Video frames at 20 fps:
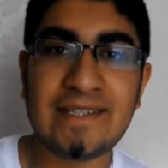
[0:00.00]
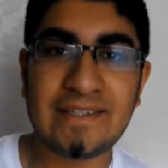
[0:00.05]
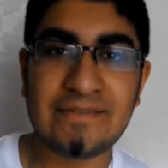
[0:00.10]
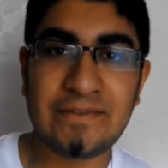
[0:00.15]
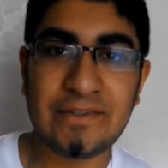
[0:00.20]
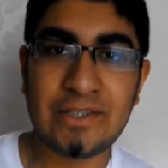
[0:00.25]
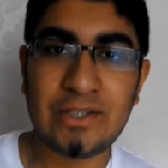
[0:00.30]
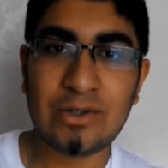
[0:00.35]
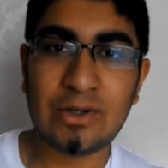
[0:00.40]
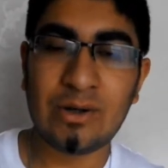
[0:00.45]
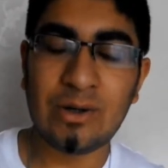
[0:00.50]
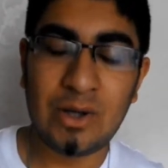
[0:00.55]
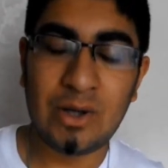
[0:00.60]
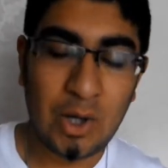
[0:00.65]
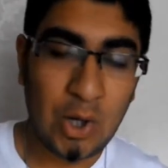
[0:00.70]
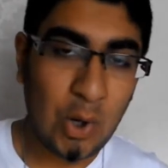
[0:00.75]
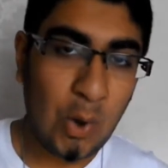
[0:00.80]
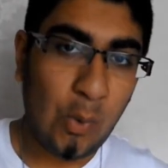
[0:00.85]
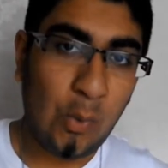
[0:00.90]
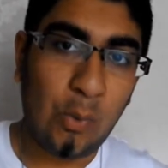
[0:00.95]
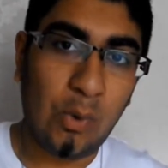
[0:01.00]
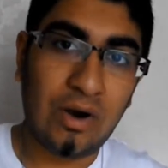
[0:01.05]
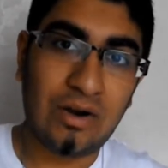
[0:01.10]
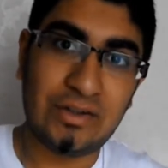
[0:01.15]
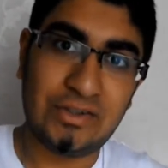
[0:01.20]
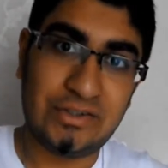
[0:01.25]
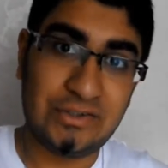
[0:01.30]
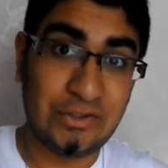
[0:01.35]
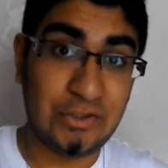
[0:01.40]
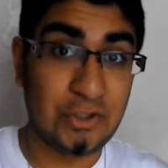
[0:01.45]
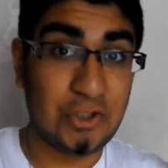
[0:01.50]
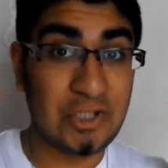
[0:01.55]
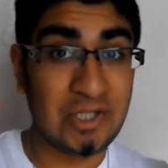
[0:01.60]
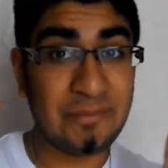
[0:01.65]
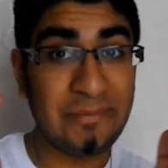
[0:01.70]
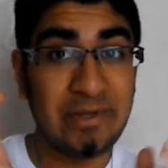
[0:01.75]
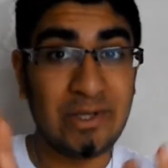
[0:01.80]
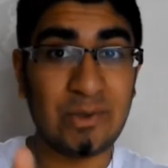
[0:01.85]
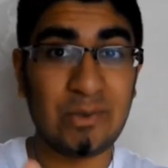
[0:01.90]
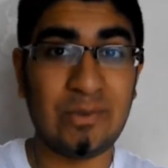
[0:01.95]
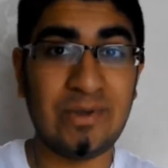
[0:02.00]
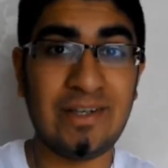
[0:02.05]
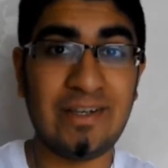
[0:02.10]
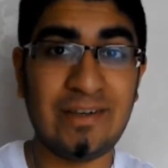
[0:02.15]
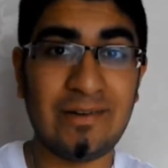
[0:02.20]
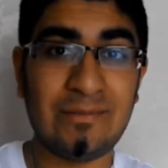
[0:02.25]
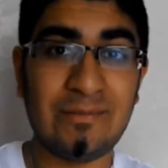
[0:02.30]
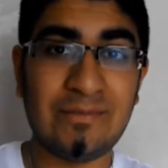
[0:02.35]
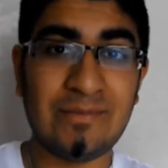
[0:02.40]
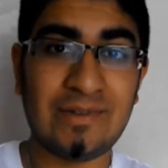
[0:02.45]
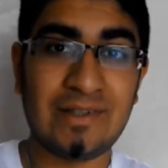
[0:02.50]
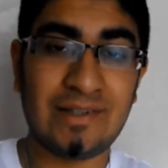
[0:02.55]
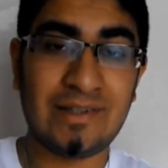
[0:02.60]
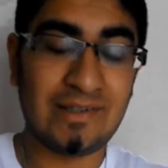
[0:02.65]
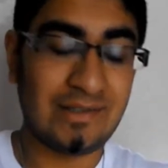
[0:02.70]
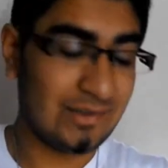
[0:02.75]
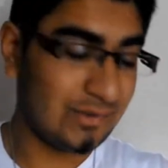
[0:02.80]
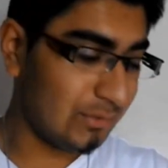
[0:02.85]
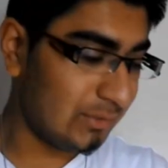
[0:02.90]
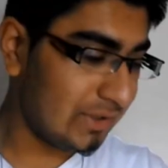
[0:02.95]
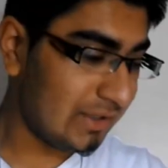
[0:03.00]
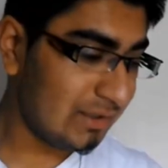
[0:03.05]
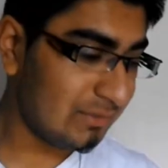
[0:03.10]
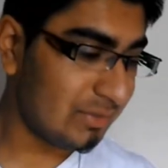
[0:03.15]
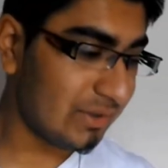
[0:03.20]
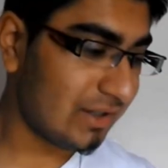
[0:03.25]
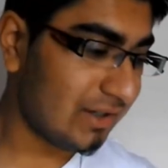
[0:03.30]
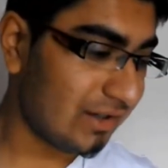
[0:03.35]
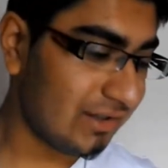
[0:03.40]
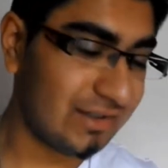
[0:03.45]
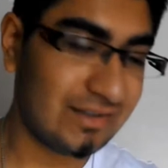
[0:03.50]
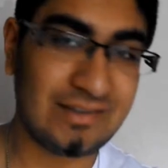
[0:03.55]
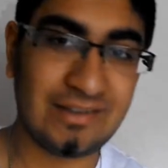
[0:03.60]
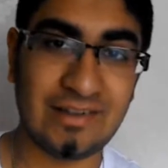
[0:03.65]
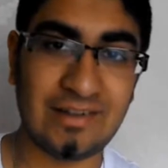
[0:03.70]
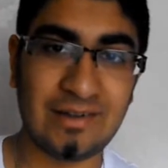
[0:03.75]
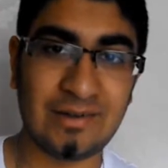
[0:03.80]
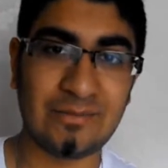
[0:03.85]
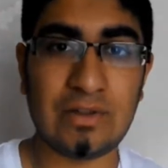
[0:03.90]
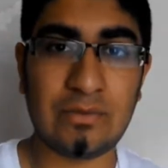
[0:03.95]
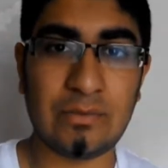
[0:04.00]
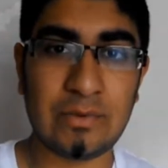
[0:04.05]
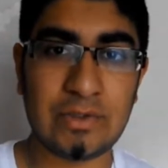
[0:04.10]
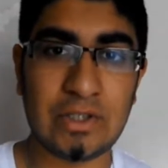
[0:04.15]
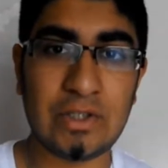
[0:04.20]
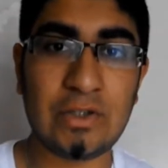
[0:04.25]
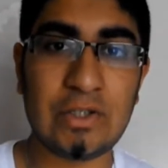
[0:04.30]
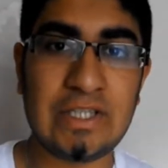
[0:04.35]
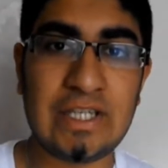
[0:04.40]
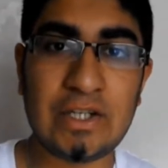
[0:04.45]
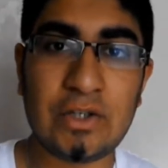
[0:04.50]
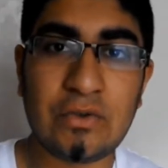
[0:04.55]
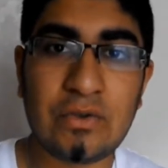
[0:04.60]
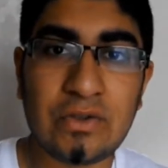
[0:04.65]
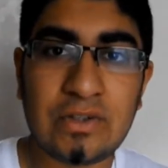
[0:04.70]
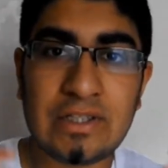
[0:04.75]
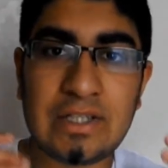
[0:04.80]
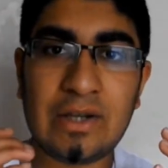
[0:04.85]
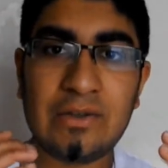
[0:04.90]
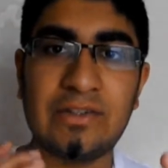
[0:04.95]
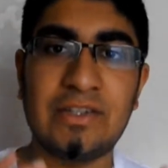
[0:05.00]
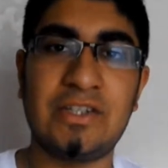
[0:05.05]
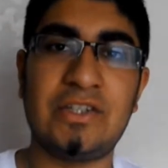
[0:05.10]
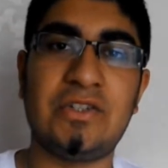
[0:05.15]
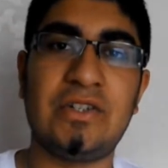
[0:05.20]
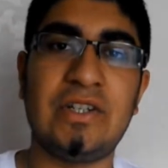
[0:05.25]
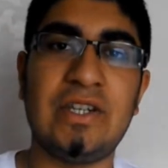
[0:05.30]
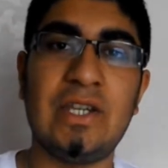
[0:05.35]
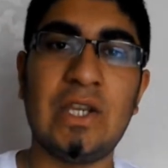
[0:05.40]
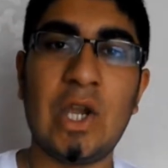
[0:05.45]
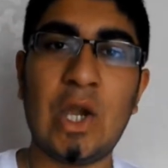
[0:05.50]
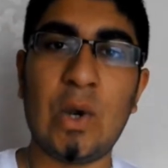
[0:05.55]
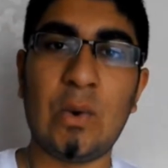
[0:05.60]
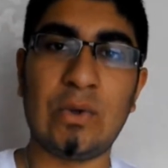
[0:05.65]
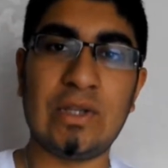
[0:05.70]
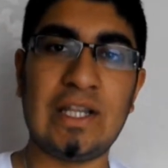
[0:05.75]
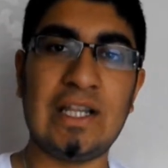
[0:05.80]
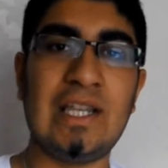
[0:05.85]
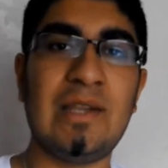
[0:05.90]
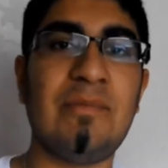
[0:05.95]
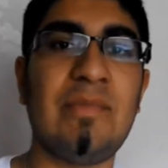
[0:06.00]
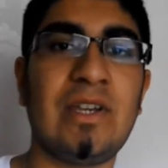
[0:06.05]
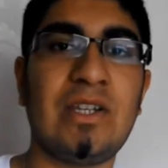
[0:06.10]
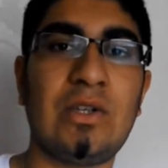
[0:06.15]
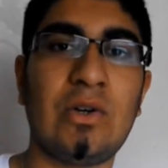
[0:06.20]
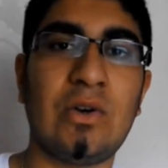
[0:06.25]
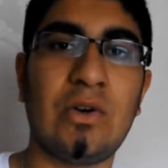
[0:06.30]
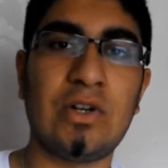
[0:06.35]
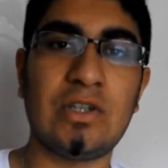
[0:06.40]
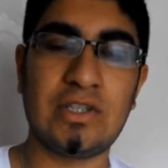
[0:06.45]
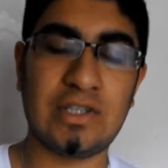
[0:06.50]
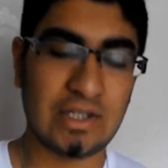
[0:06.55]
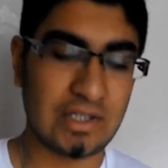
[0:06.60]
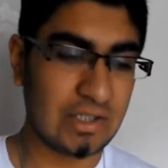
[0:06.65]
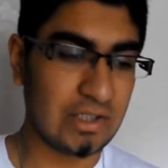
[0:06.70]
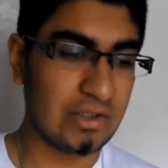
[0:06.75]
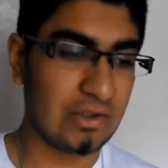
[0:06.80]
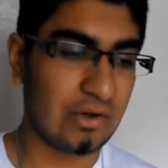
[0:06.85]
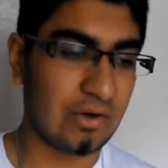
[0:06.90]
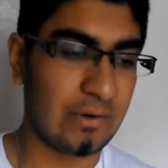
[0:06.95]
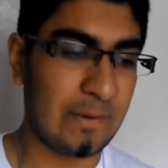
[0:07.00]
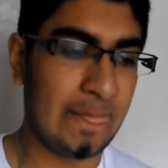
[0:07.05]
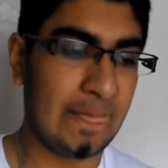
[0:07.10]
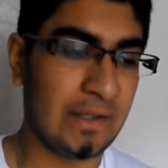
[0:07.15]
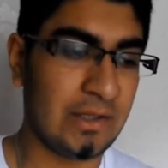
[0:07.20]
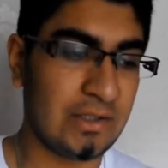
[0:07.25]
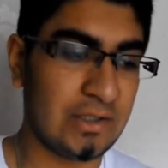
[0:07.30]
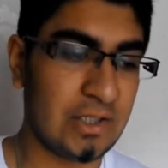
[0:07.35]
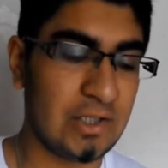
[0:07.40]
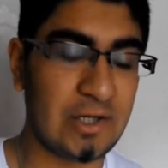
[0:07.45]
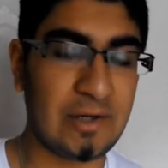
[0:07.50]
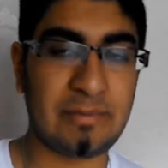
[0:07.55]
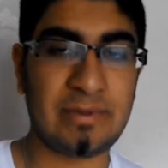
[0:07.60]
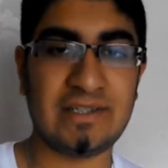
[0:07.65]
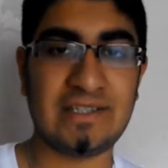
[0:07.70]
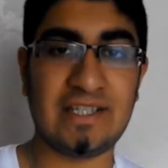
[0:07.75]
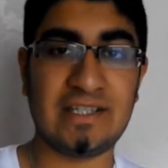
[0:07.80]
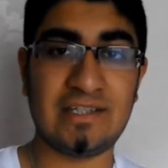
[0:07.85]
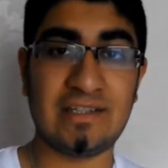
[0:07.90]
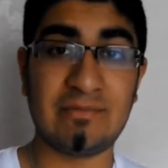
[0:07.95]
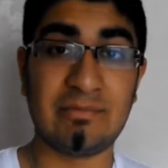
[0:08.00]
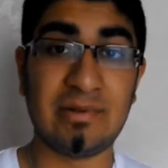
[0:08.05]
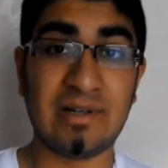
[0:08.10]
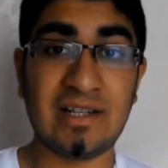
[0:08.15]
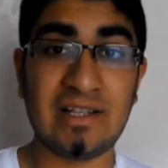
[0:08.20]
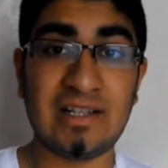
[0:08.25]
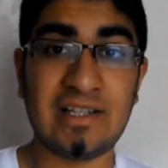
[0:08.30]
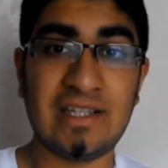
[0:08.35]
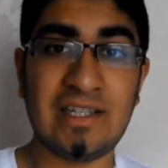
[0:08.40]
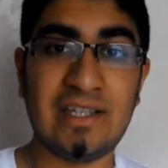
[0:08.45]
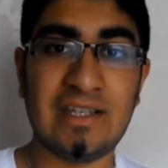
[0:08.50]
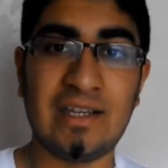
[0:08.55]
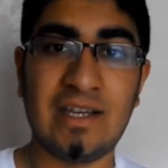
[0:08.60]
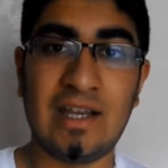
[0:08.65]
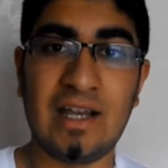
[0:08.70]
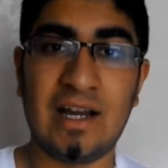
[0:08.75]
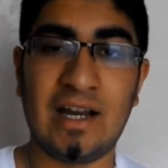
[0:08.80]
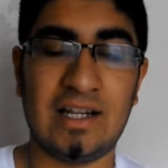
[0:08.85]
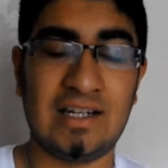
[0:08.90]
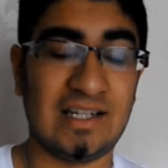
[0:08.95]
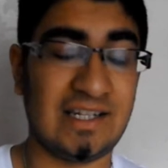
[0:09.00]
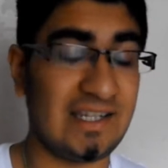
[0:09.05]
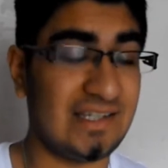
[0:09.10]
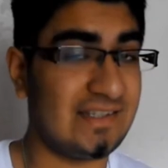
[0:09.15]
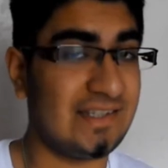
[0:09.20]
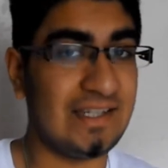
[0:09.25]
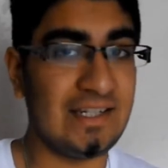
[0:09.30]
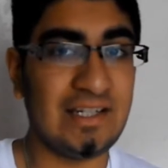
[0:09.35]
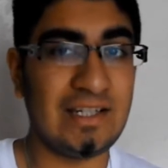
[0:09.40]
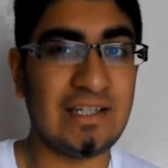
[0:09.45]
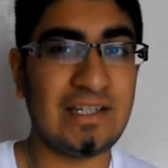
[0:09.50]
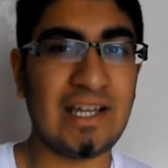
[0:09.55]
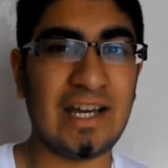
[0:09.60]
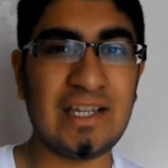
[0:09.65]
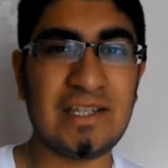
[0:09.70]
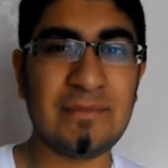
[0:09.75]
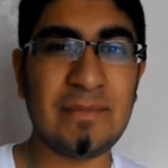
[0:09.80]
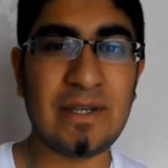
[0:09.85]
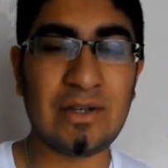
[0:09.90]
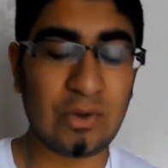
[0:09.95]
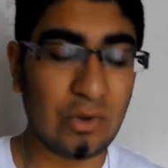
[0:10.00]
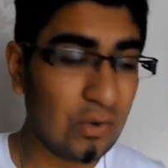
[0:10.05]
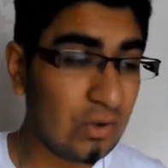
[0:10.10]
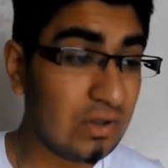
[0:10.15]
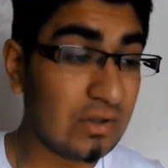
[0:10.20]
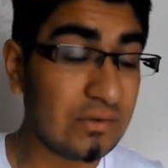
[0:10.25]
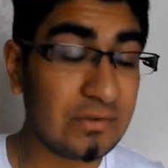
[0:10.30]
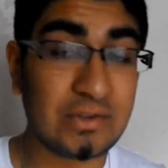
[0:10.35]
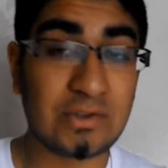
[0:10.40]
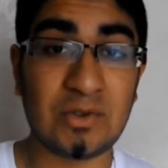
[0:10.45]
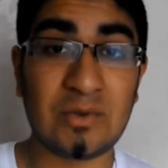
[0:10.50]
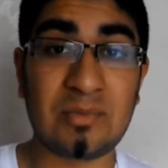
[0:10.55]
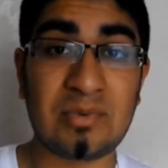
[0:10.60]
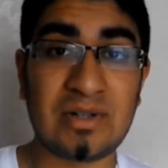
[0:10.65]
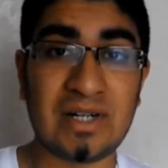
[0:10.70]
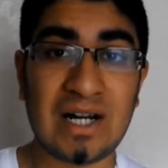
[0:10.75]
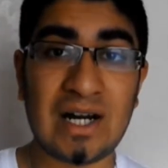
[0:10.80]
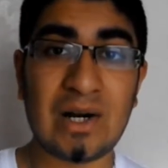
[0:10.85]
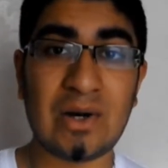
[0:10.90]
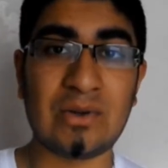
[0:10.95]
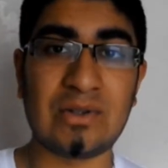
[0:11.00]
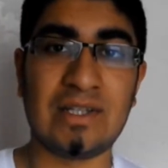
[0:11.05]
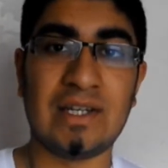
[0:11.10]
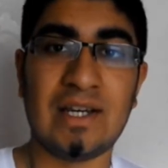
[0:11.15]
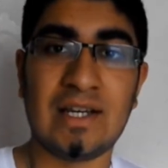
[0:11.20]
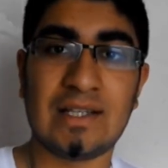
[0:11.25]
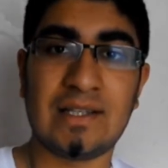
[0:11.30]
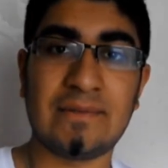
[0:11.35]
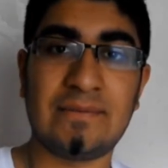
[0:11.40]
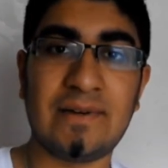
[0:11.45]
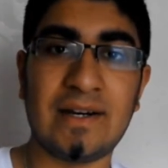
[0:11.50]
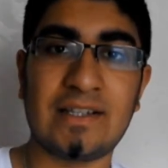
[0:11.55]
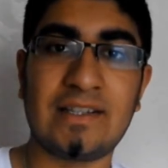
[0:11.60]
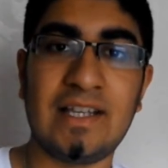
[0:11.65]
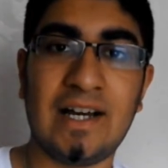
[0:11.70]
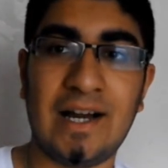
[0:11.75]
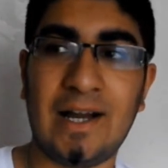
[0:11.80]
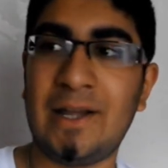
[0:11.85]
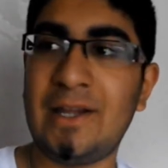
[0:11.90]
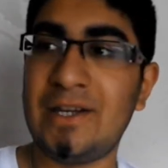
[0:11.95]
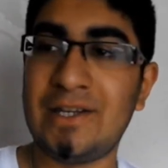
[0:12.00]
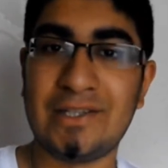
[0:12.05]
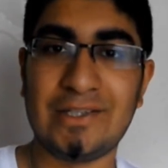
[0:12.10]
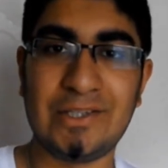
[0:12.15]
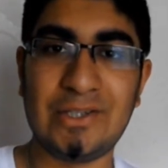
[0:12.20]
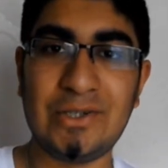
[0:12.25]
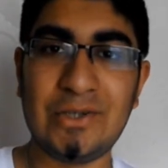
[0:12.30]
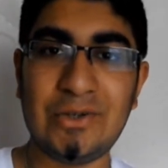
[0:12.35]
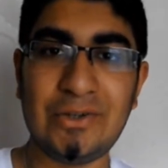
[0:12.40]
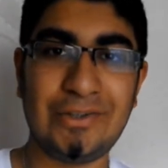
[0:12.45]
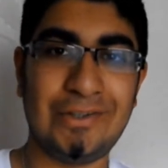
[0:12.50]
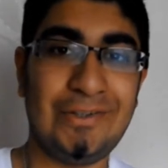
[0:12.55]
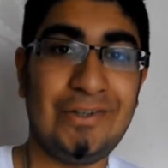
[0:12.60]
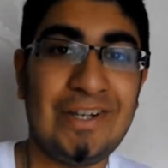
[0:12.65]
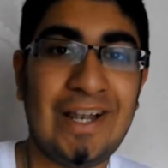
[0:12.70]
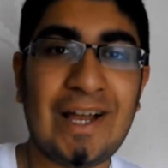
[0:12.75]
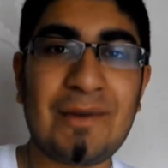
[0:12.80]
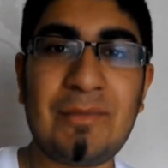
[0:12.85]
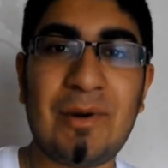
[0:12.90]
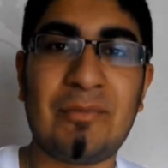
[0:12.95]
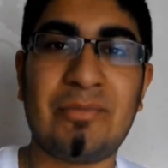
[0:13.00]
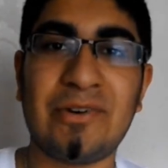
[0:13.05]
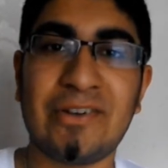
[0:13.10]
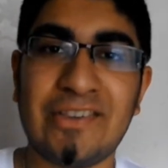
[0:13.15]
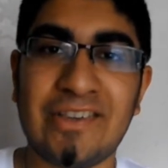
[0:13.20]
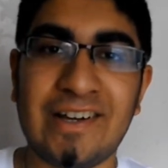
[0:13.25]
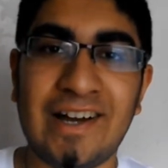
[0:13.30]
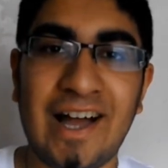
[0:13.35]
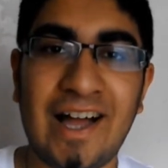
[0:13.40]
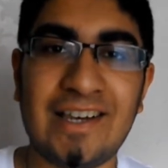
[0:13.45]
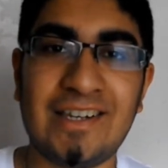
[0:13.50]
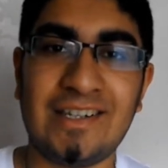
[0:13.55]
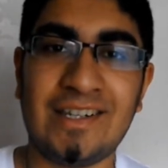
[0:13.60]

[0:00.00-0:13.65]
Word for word: this video was to tribute William, Will, because um, when you did run down the street with the Olympic torch, you know, you represented Burnley and I guess England, and you made all of us so proud. The fact that you, you like my brother, and